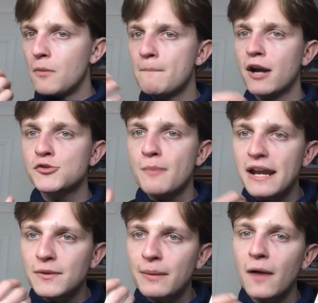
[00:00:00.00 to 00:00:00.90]
much
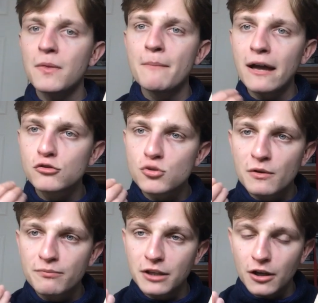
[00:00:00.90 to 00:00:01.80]
made about the maelstrom
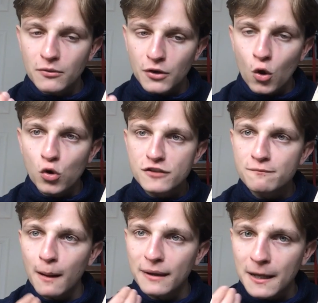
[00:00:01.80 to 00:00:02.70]
of, the court
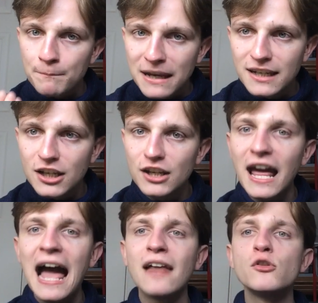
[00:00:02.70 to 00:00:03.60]
of public opinion
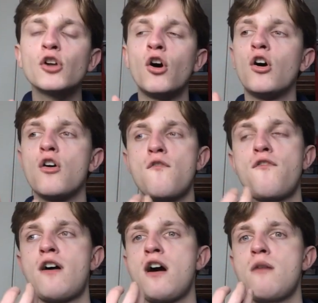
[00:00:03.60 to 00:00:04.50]
and of
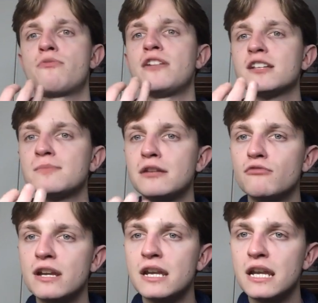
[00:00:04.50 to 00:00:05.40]
things being
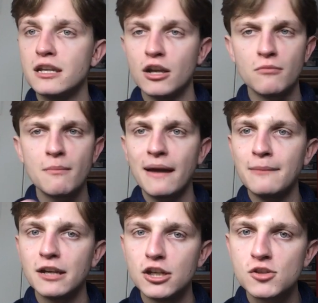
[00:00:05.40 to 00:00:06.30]
written in, many,
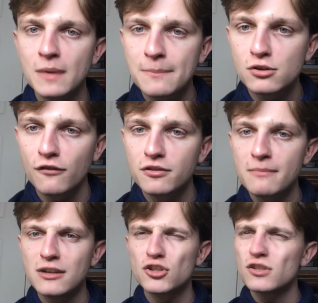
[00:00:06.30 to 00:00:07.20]
many newspapers are often
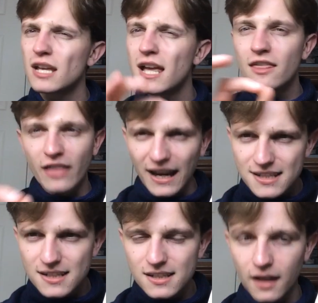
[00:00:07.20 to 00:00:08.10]
mentioned. That
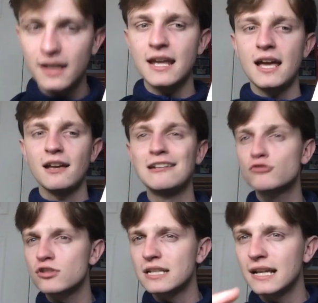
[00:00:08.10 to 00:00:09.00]
isn't done here,
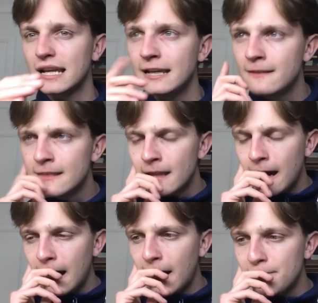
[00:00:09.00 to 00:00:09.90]
interestingly.
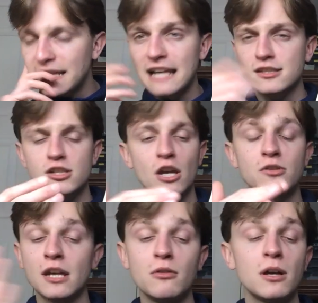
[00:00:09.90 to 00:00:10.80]
But yes,
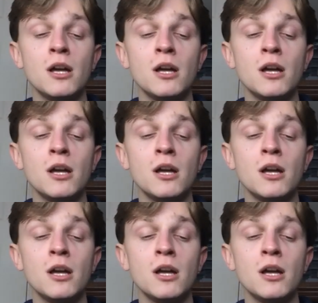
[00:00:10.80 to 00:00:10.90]
so